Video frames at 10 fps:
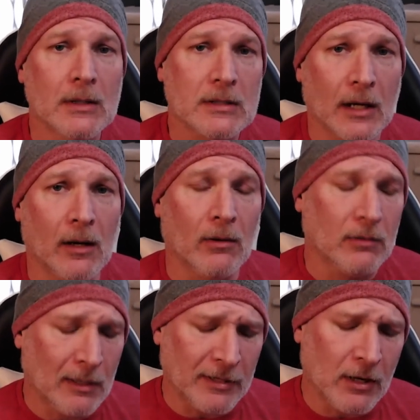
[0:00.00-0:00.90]
So
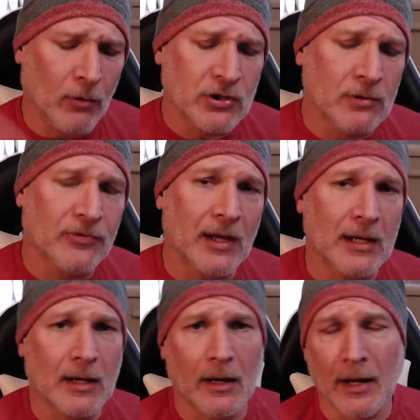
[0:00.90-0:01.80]
let me know what you
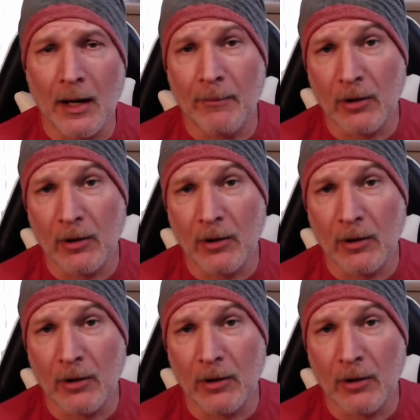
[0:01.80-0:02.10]
think uh,